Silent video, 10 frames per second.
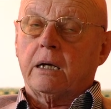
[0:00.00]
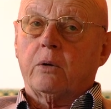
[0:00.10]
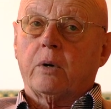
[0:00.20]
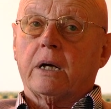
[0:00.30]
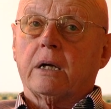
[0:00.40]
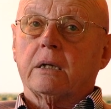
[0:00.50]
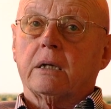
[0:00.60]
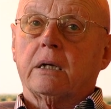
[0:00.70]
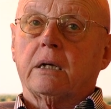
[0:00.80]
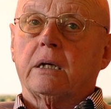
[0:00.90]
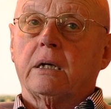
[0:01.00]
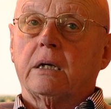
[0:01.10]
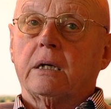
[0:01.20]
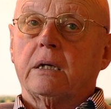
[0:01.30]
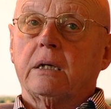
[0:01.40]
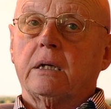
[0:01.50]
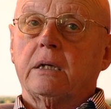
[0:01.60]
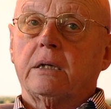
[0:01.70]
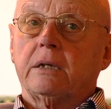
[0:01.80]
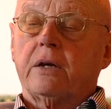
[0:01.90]
Well,
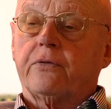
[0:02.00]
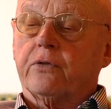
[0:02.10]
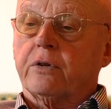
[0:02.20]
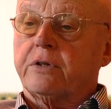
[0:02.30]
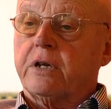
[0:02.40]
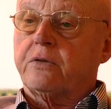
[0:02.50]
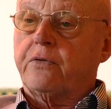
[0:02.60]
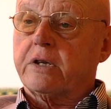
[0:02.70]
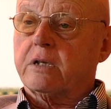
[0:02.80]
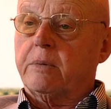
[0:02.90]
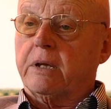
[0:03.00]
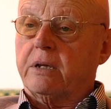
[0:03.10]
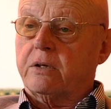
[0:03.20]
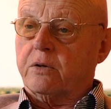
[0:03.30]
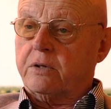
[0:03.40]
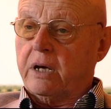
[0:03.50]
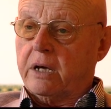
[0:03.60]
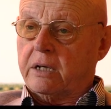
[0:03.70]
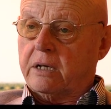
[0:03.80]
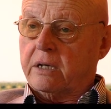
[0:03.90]
the difference is visible in the
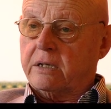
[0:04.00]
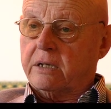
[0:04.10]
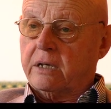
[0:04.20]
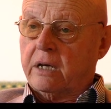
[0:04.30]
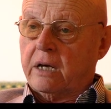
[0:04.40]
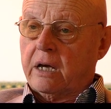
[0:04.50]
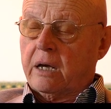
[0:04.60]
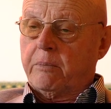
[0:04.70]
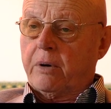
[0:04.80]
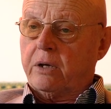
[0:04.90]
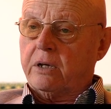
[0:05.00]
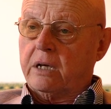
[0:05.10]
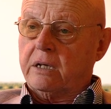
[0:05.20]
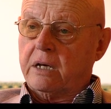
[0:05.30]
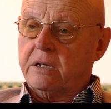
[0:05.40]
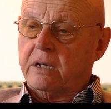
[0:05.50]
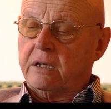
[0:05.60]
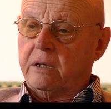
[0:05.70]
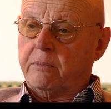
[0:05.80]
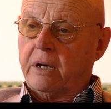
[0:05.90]
societies, but it is in
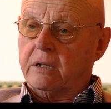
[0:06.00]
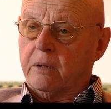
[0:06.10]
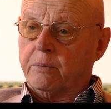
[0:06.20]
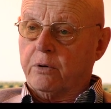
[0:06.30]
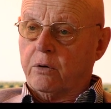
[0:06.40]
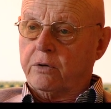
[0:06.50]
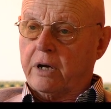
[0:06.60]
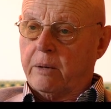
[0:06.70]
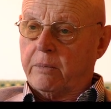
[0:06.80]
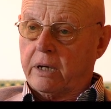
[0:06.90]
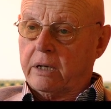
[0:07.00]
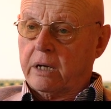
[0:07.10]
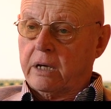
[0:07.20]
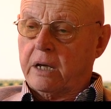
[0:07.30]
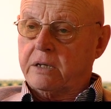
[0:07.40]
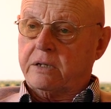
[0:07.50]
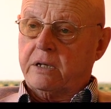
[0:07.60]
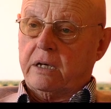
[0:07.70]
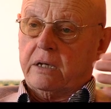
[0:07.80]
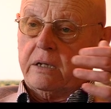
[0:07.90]
the mental programming. It's
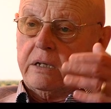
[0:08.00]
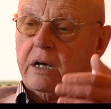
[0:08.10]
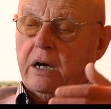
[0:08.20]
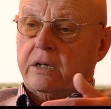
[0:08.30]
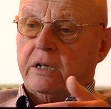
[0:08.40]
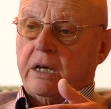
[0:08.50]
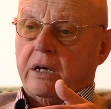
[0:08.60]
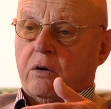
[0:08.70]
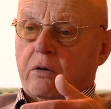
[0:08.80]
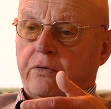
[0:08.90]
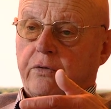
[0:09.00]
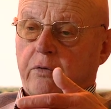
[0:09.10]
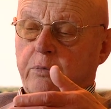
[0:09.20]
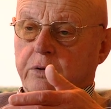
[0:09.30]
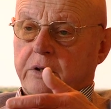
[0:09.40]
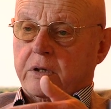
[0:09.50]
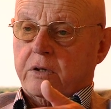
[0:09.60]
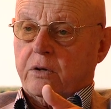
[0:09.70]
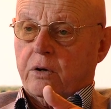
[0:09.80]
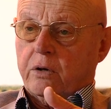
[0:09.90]
the idea of
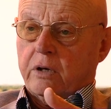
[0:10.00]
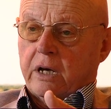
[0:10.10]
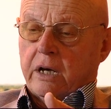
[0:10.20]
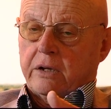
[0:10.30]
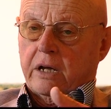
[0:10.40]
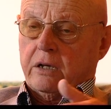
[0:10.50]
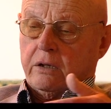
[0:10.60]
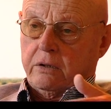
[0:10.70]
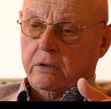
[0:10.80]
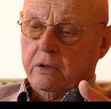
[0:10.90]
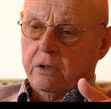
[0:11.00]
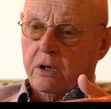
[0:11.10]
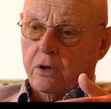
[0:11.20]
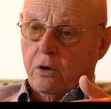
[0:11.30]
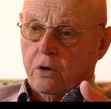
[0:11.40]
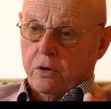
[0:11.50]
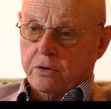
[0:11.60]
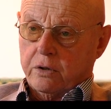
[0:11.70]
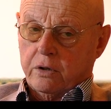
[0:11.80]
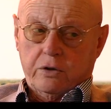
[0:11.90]
Montesquieu that the
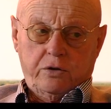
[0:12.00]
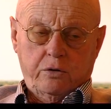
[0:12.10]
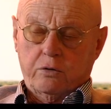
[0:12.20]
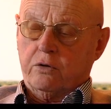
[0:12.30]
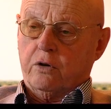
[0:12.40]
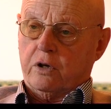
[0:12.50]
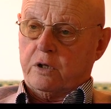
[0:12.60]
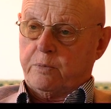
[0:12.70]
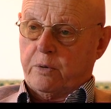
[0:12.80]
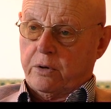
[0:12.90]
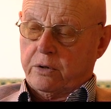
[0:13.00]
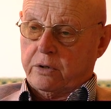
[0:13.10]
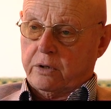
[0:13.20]
laws should correspond